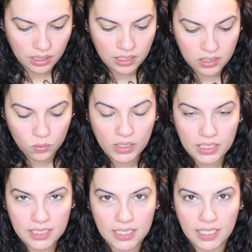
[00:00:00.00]
This one
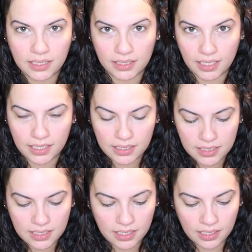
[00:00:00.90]
is in Lit.
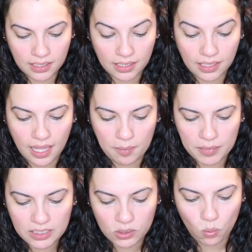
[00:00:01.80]
Let
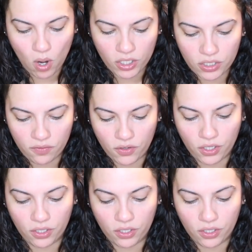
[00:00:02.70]
me swatch it for